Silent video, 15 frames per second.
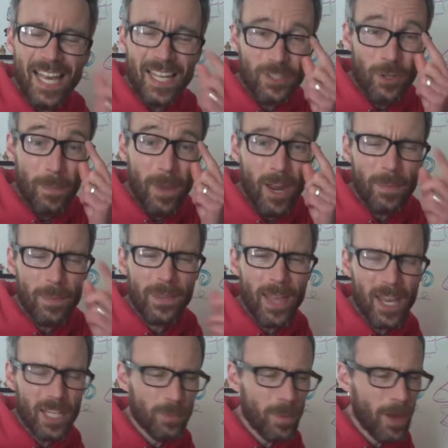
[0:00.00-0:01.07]
it might have been the
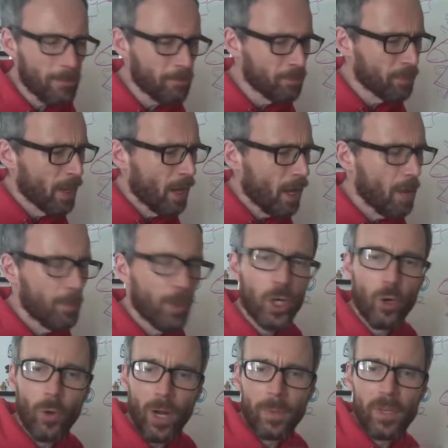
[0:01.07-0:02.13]
X-Men, but
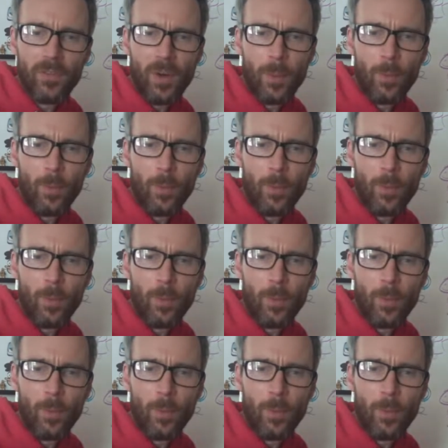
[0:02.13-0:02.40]
correct me if I'm